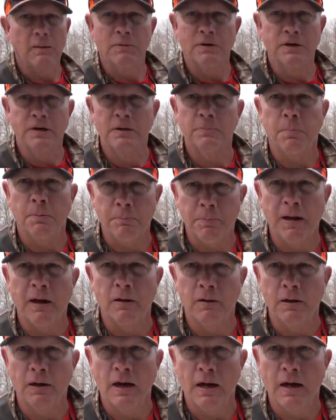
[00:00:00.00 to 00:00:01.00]
would dip a 1.5
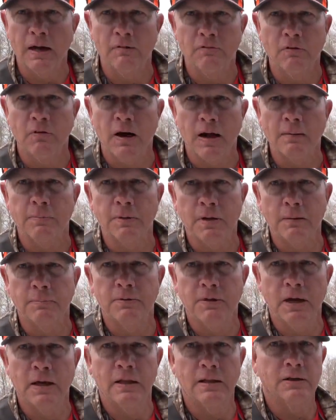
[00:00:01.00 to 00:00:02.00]
pound crappie, I'm
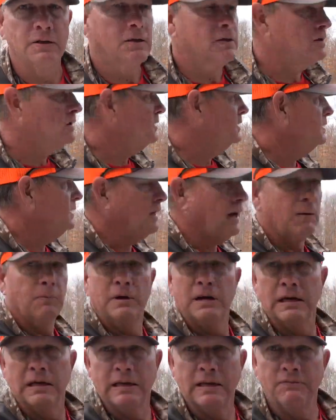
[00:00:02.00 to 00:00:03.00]
telling you. I
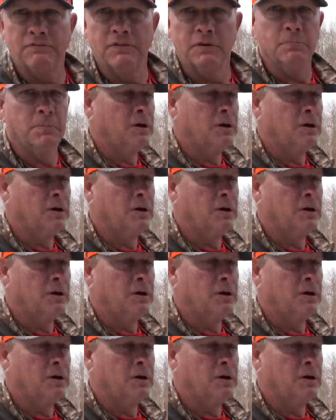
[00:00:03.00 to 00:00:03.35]
wouldn't lift him